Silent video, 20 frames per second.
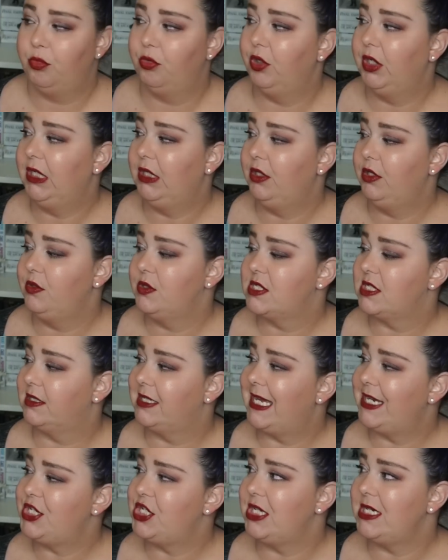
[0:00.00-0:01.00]
Marie Lu's
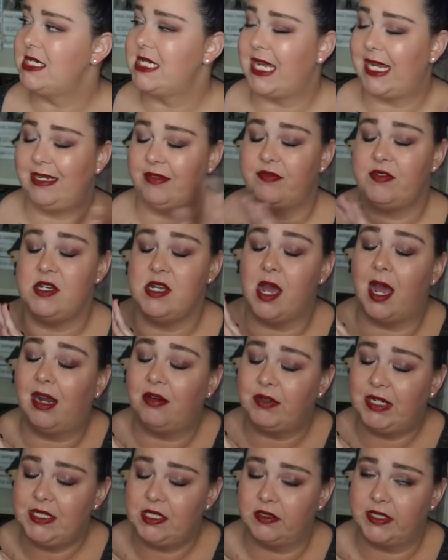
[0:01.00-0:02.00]
Legend. I have
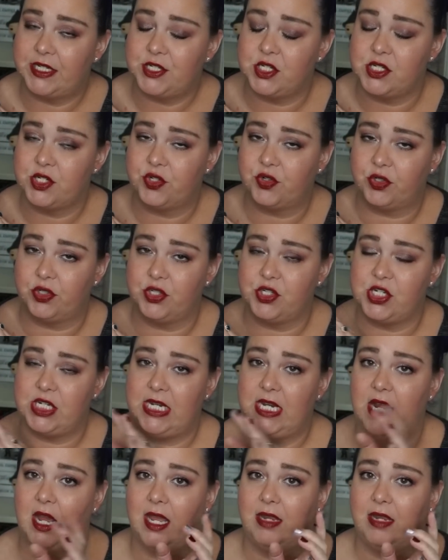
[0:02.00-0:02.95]
not read the Legend trilogy.